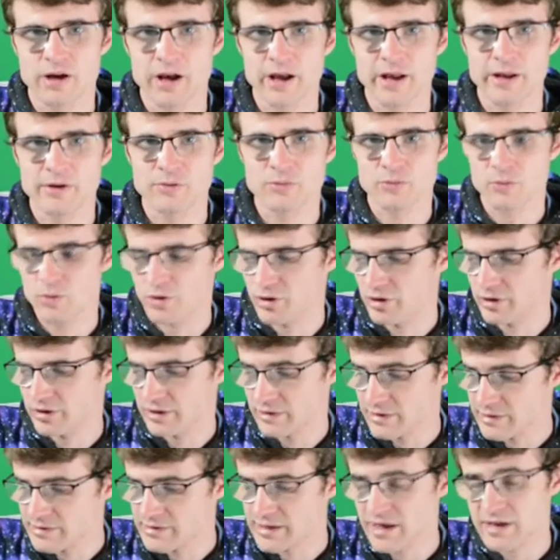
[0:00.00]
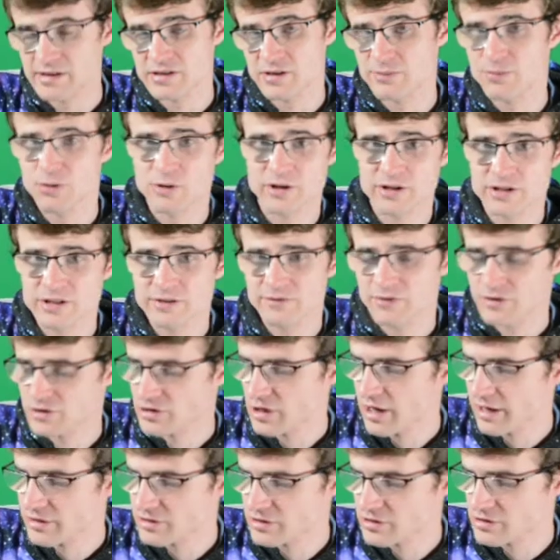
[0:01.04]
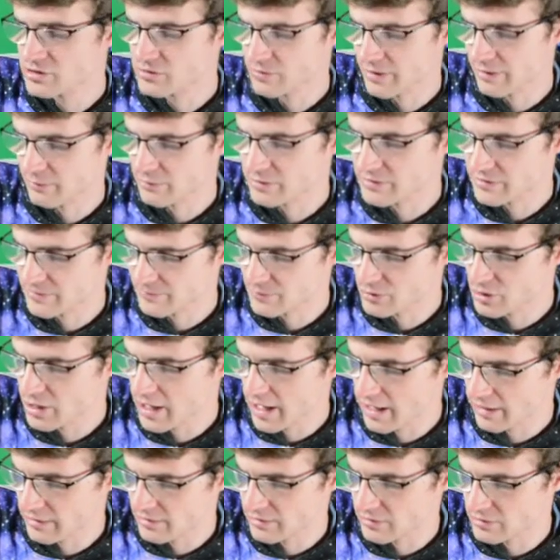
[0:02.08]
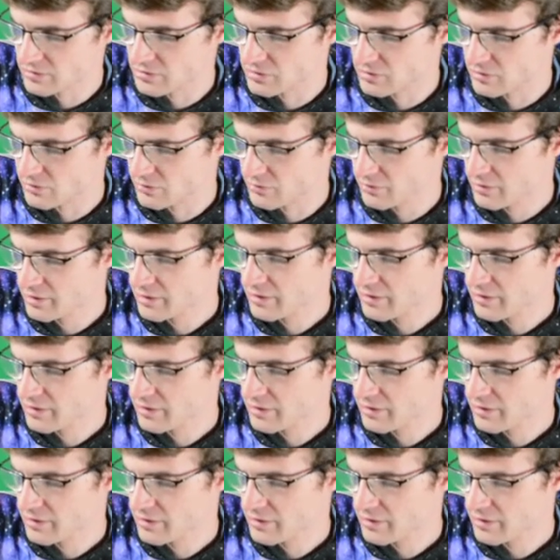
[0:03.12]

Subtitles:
I would, in this case, they point in different directions, so I would subtract the 2